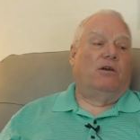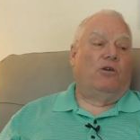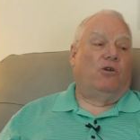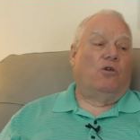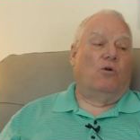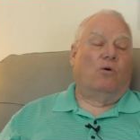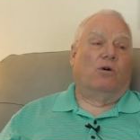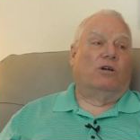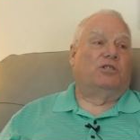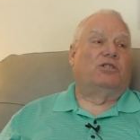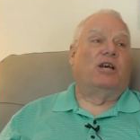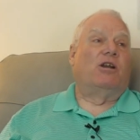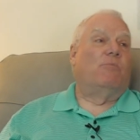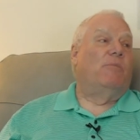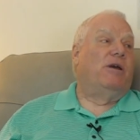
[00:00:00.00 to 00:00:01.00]
you know a
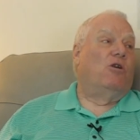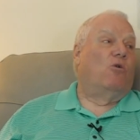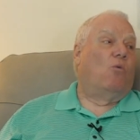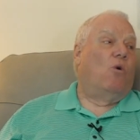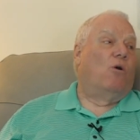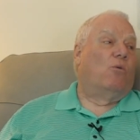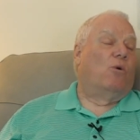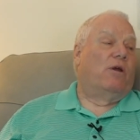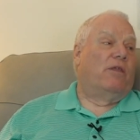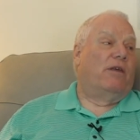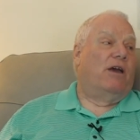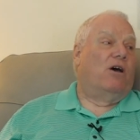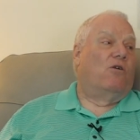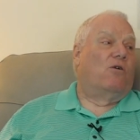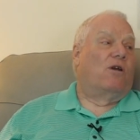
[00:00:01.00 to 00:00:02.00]
centimeter one way or
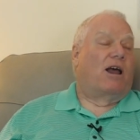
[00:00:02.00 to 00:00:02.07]
the other,